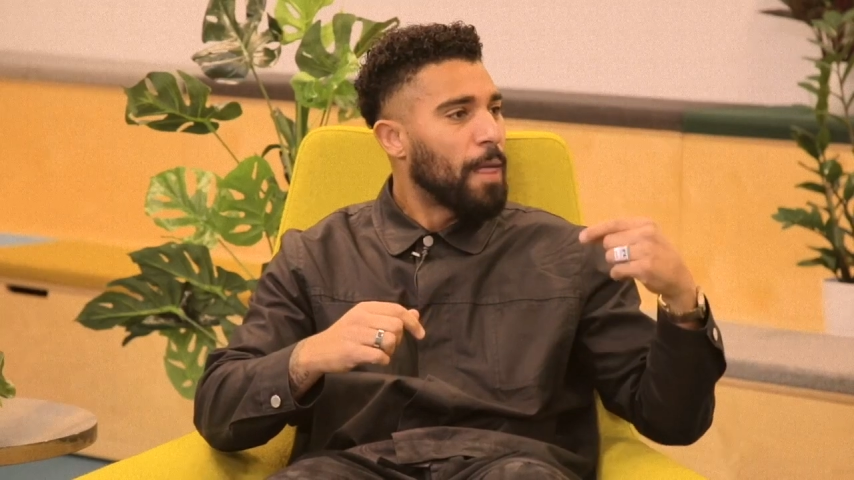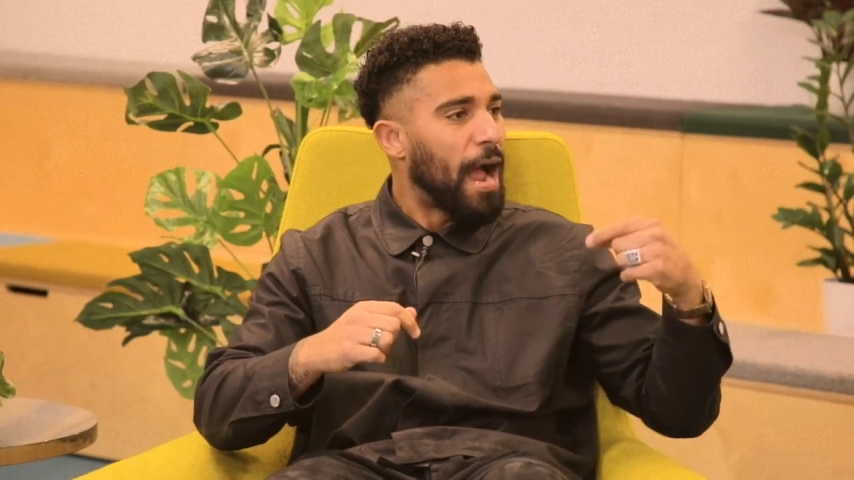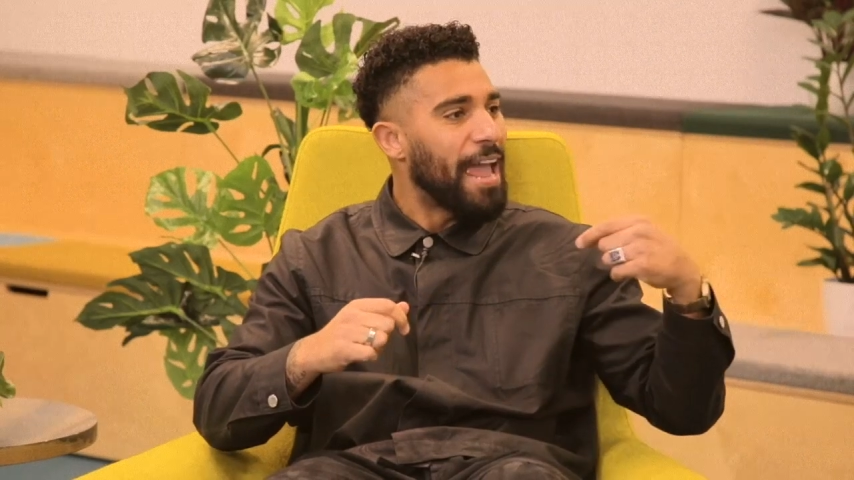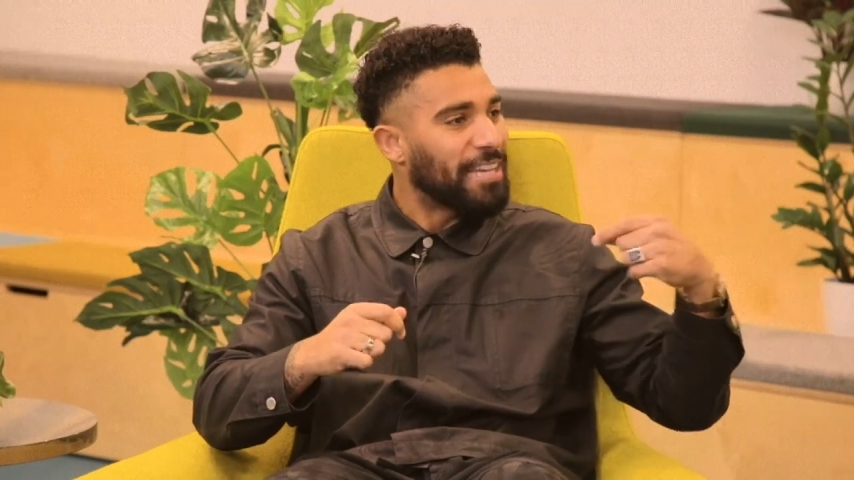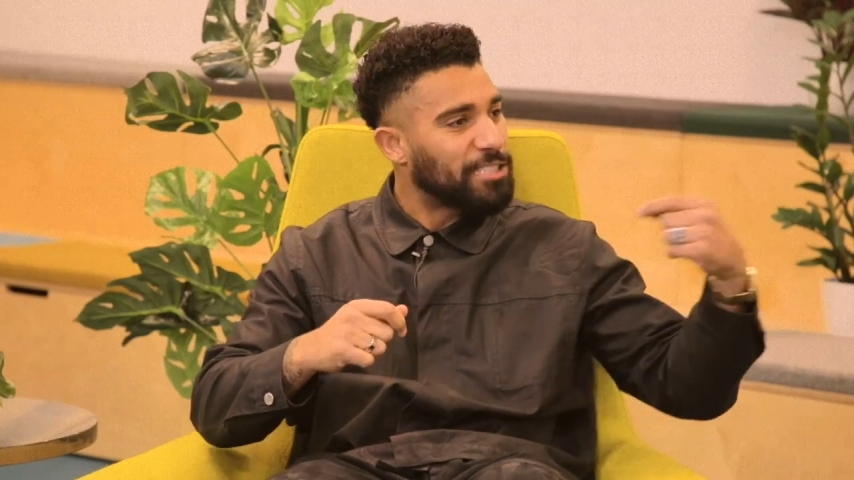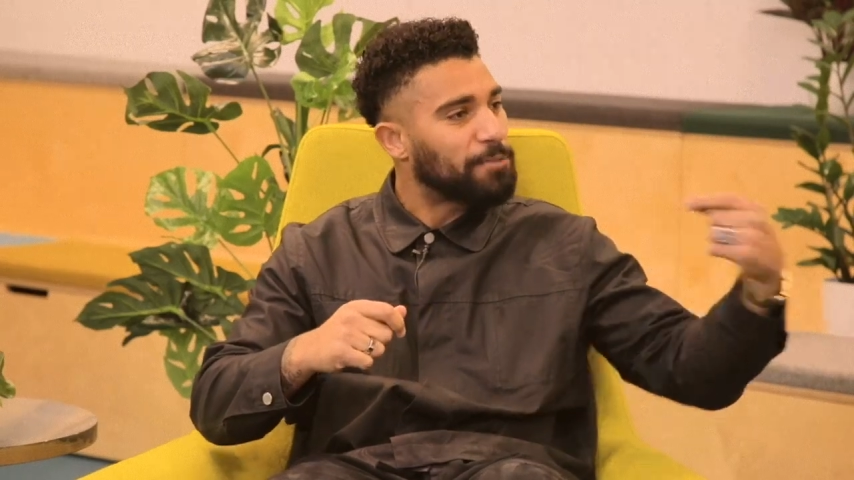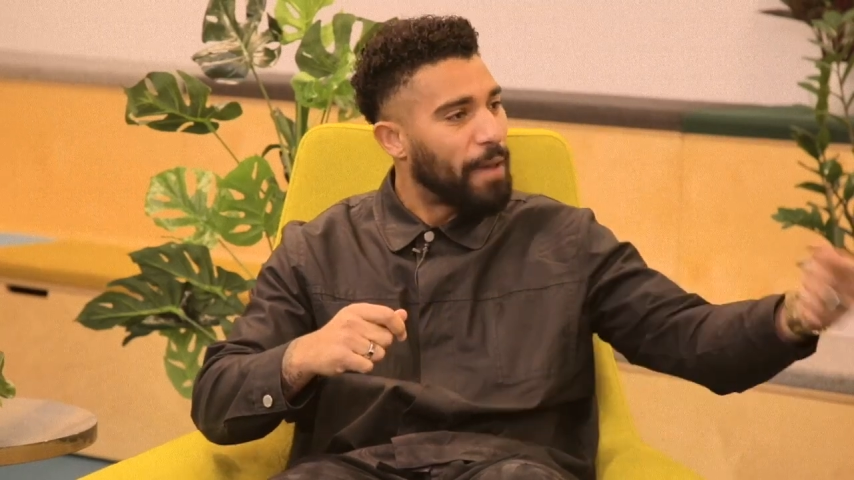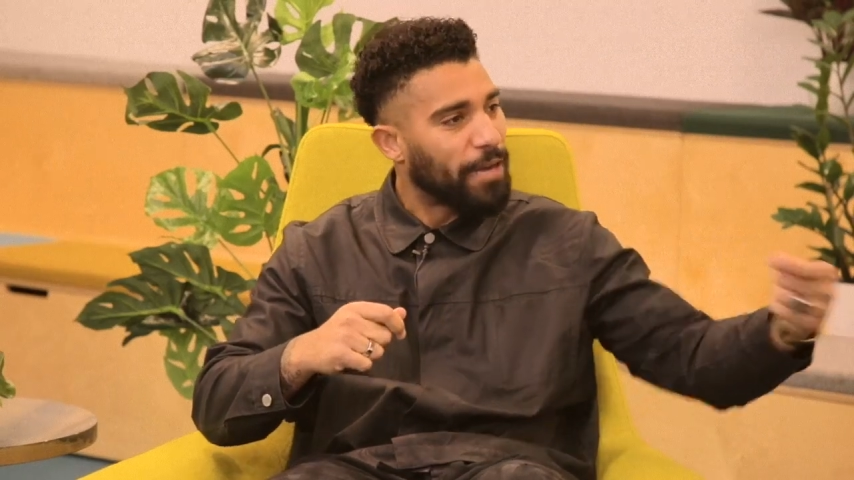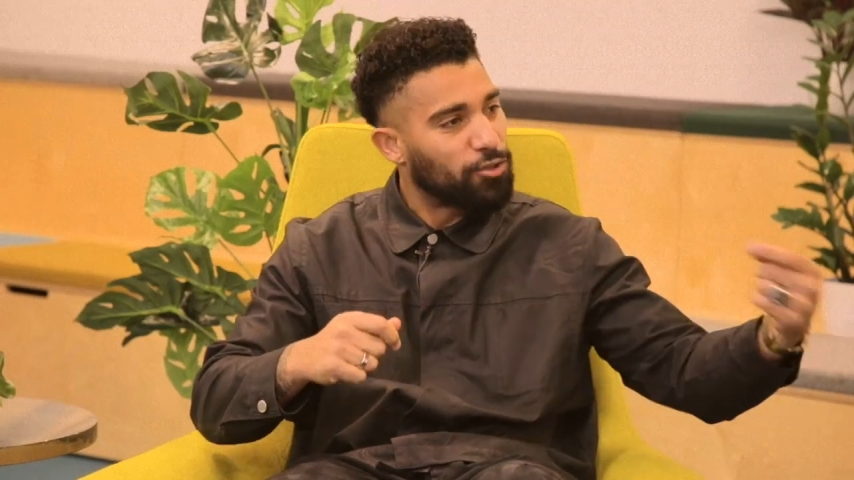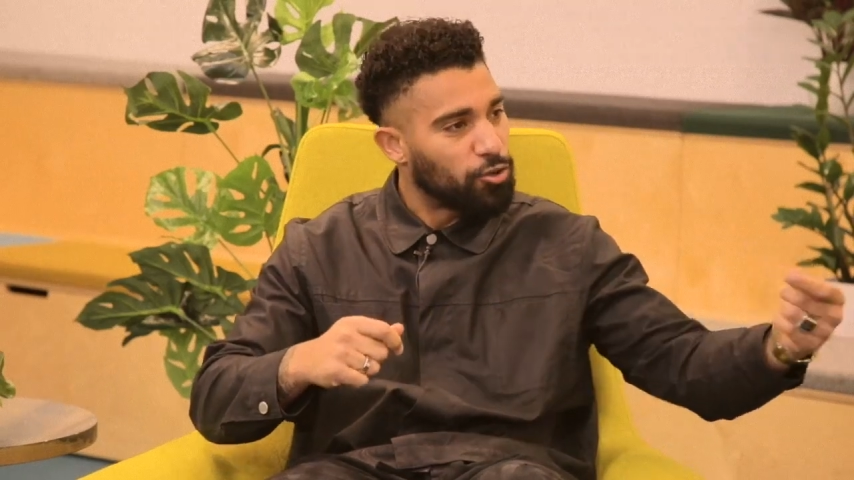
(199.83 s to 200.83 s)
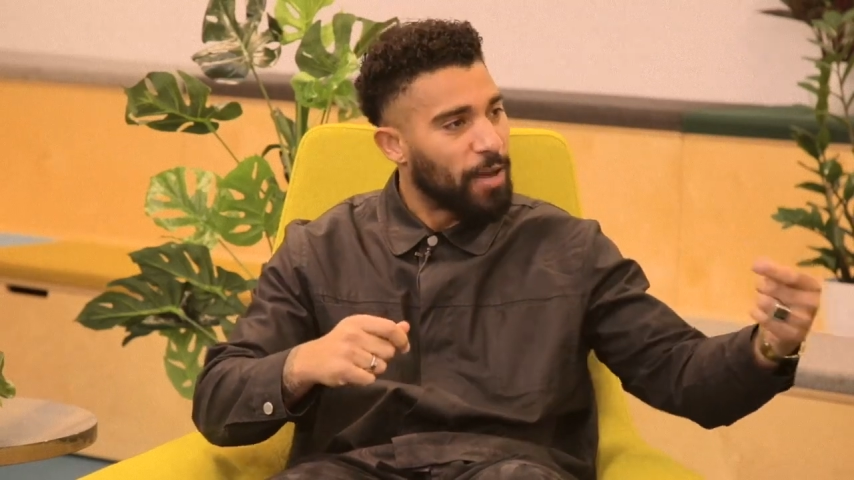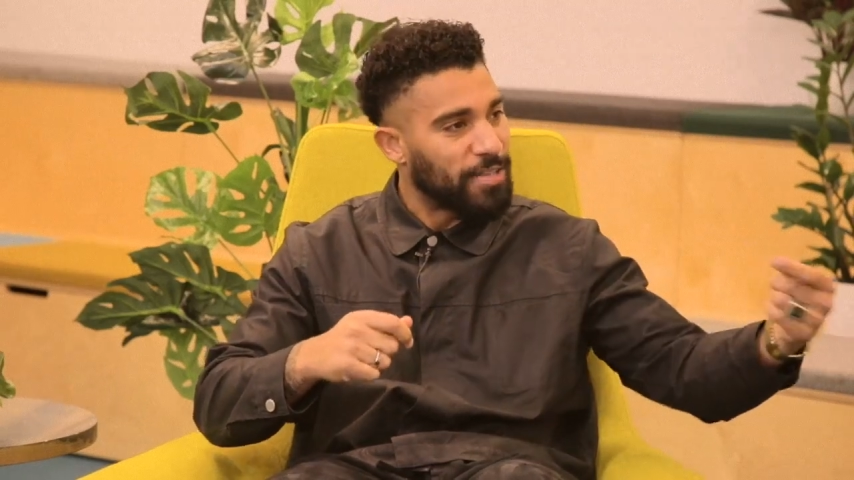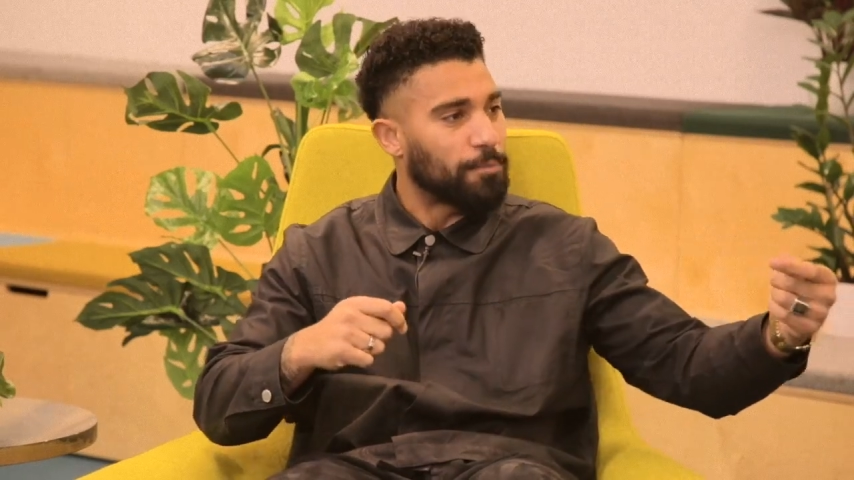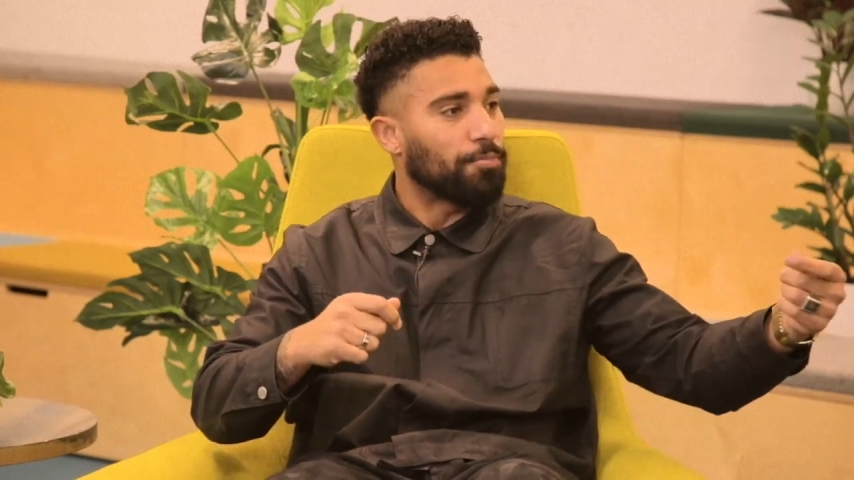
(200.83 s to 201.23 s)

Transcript: I expect you as a